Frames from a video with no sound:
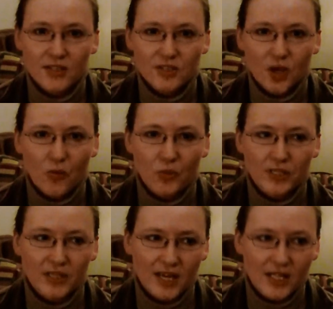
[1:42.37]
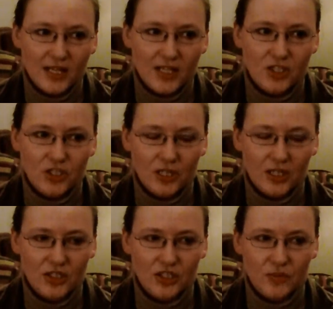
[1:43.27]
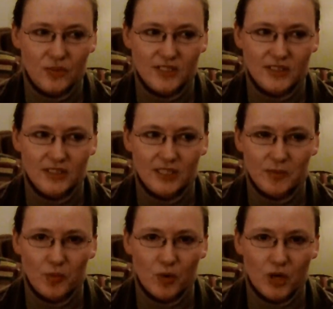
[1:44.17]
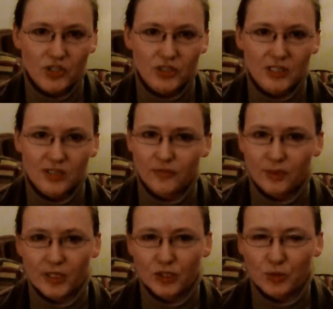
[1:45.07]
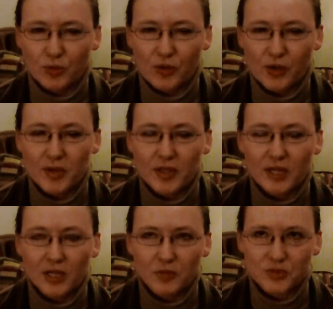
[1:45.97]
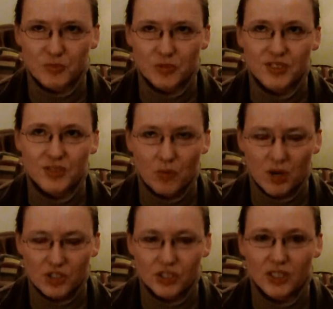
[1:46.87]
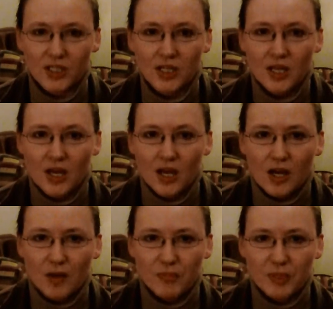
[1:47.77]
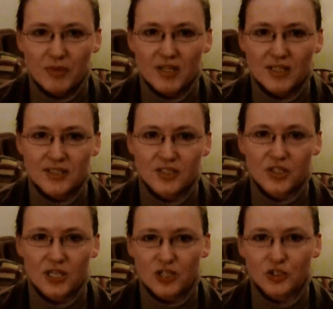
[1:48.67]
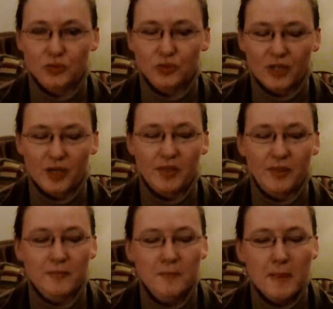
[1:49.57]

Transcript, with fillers: So when at that age, uh, she wasn't letting me watch a lot of regular programming. I was mostly watching um, P B S educational programming.